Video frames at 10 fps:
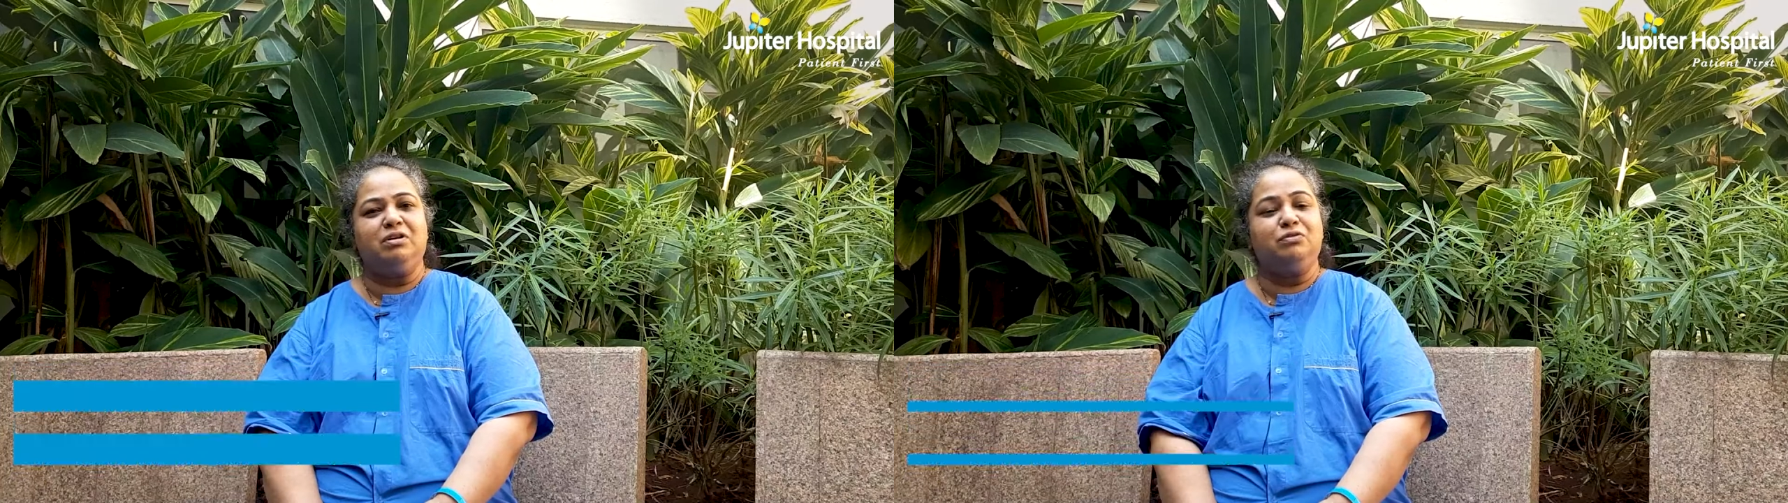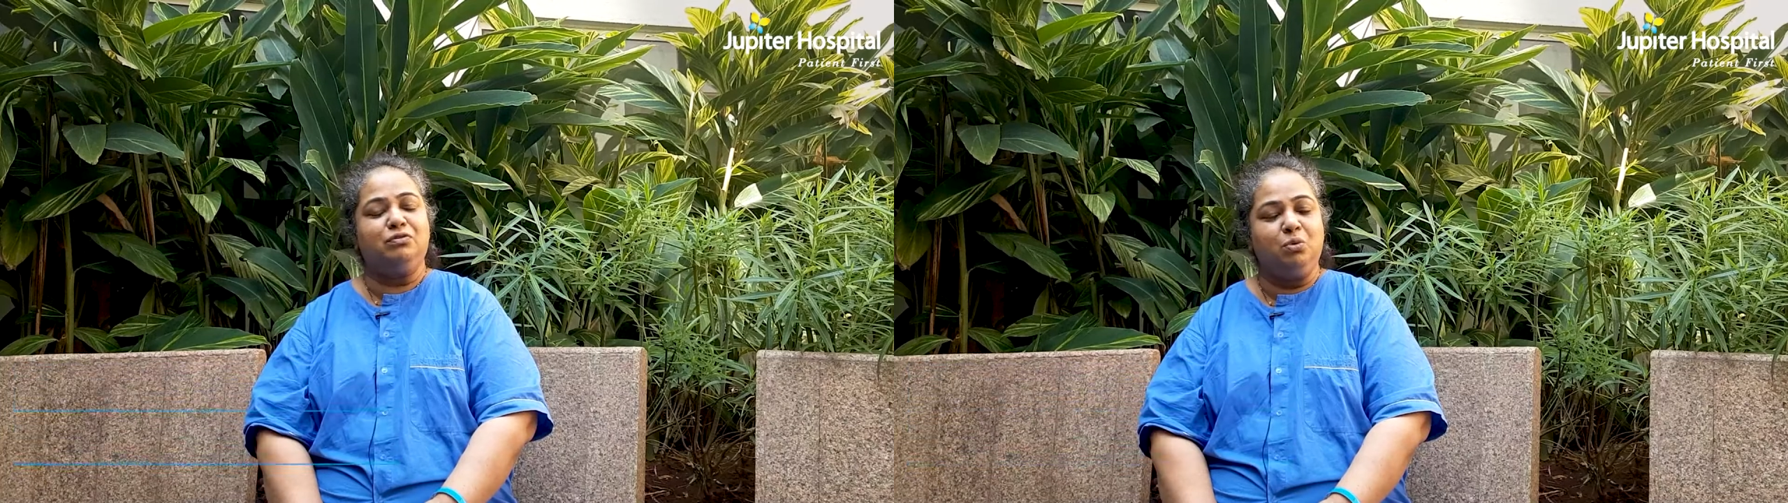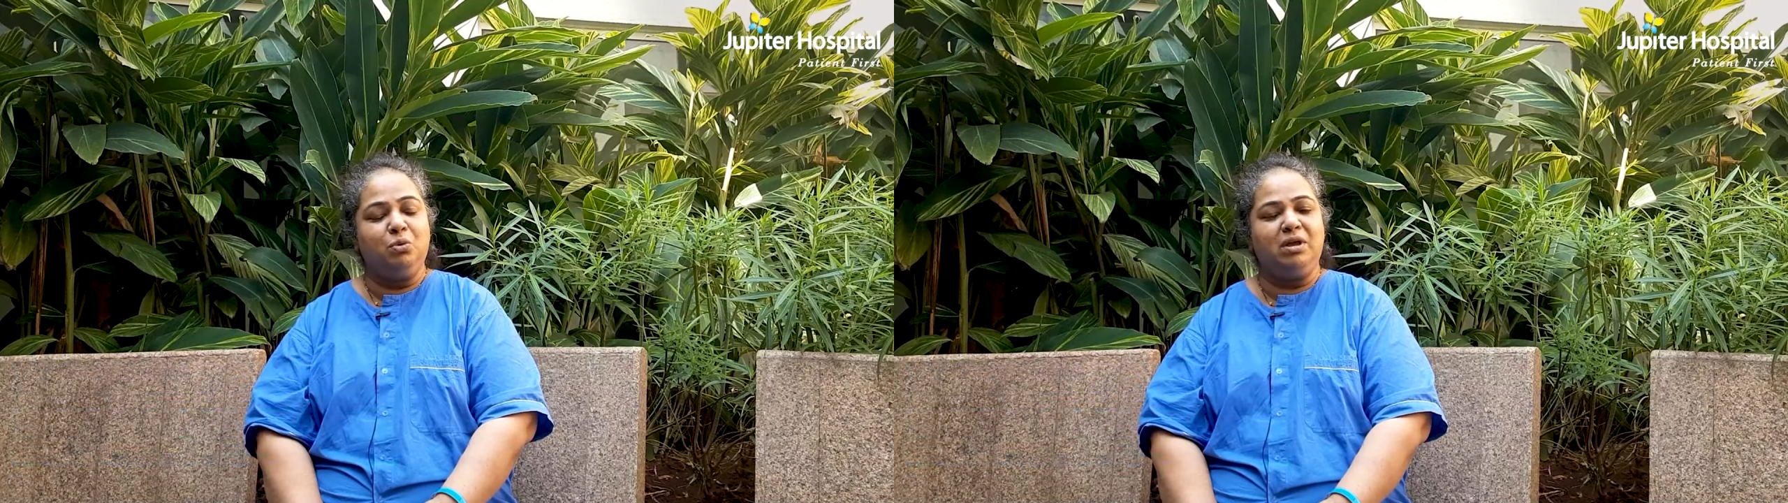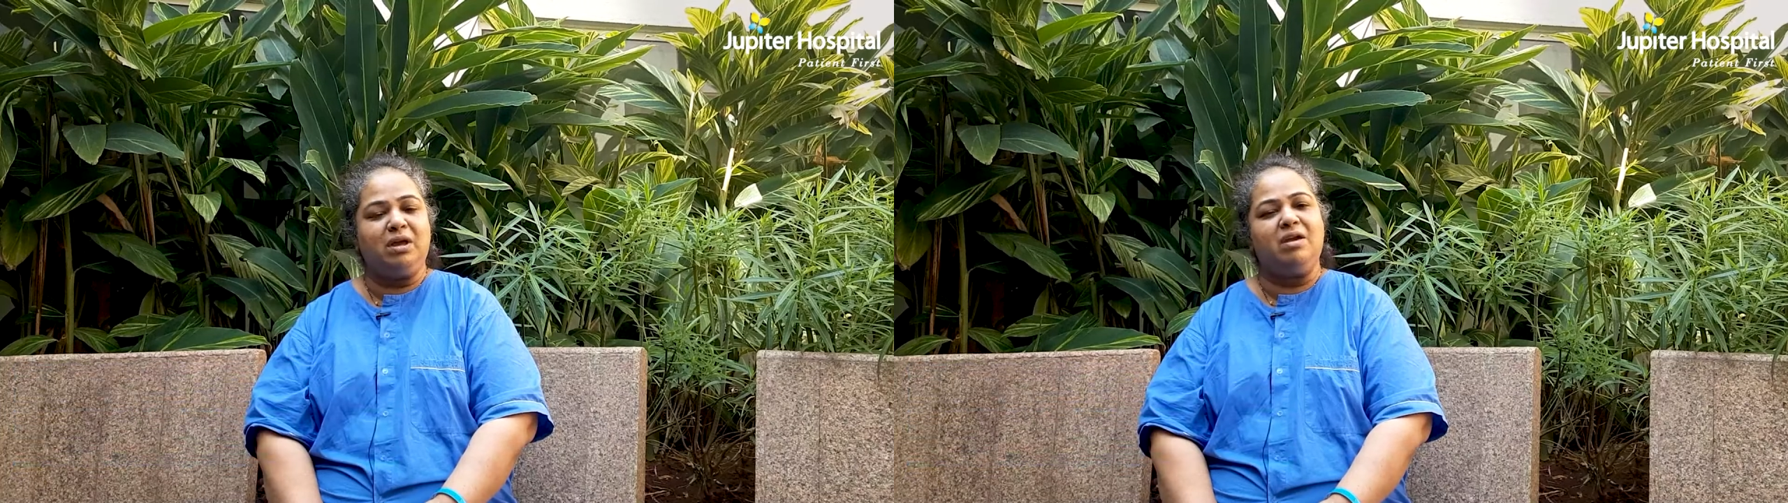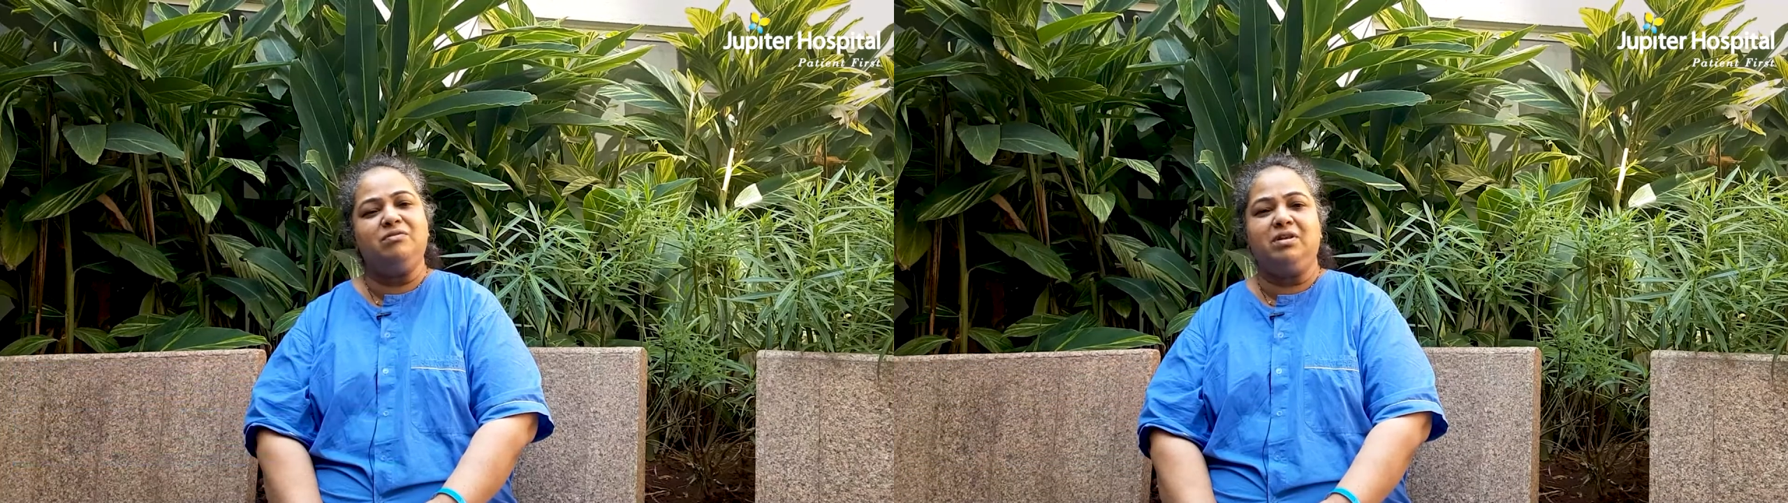food,
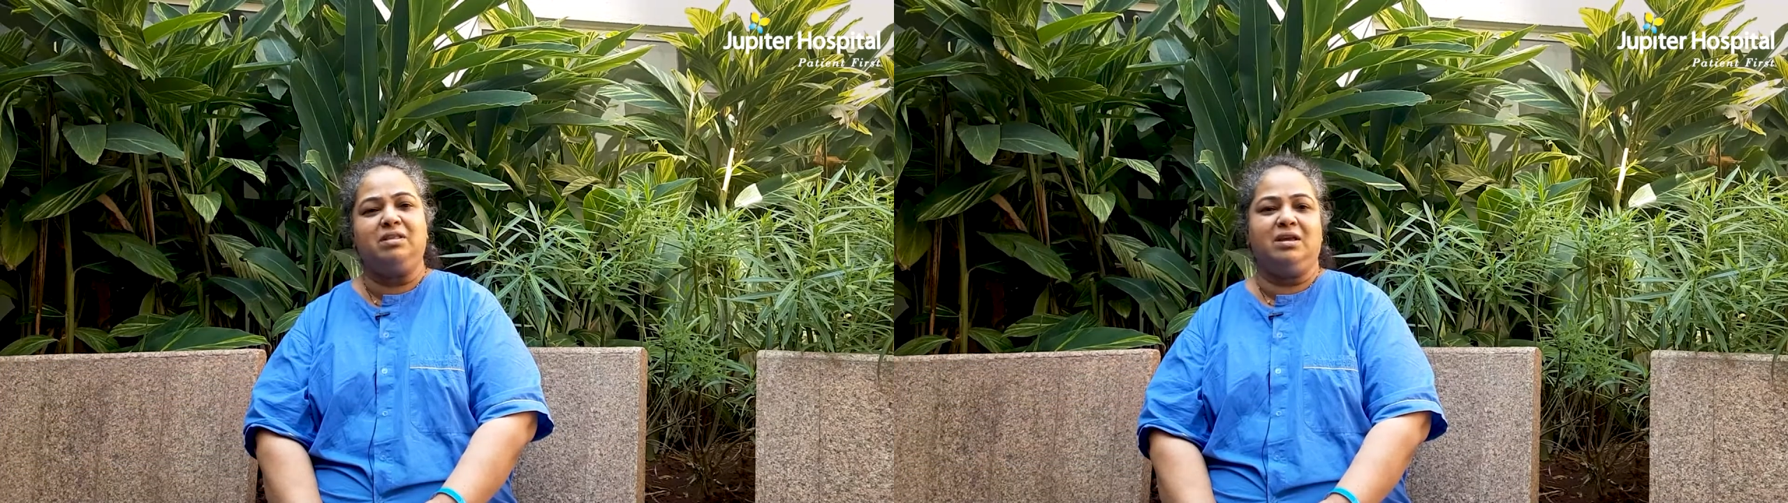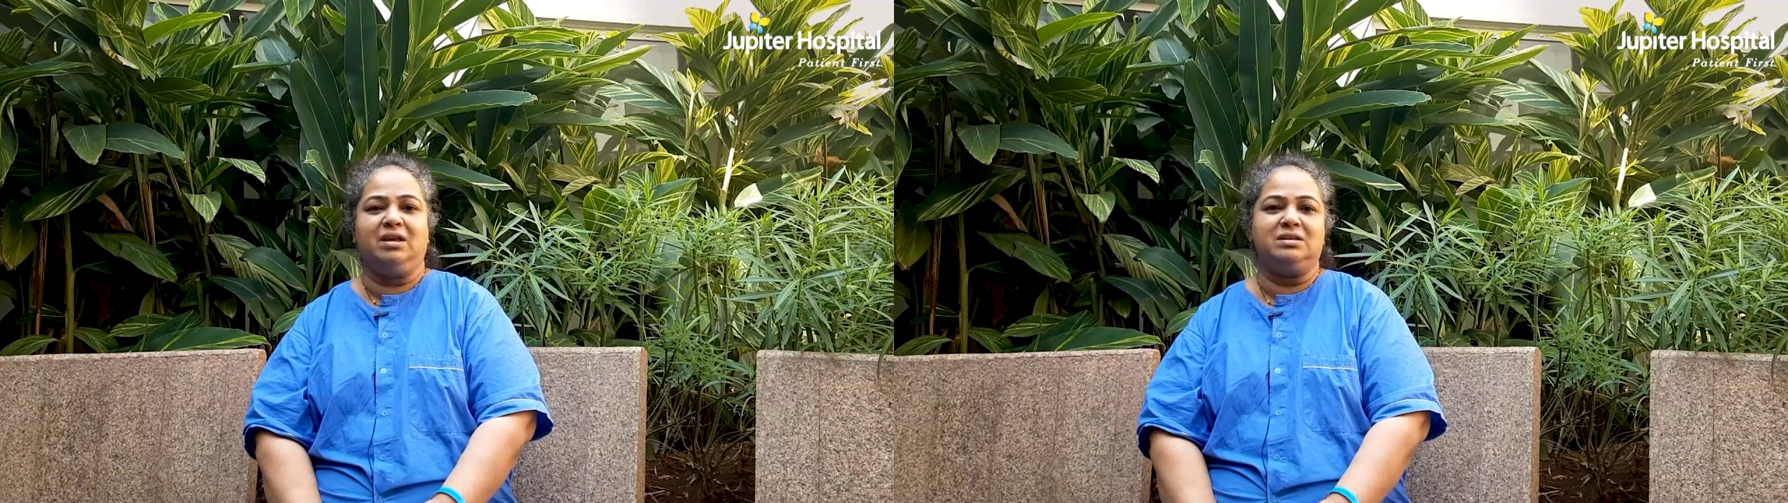everything